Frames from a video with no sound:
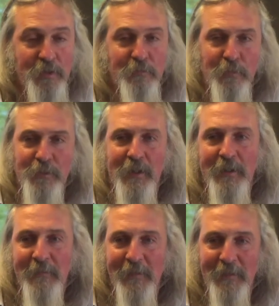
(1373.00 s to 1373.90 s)
the rules on
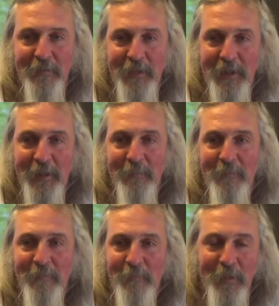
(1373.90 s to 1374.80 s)
you. I don't give a damn
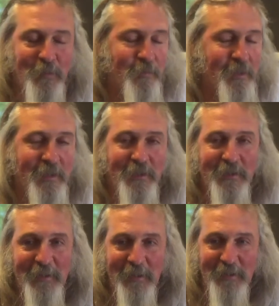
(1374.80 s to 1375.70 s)
what you think
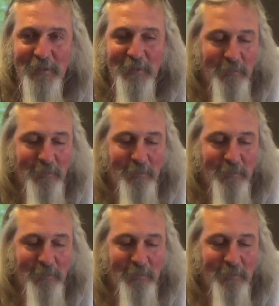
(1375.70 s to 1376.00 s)
it is.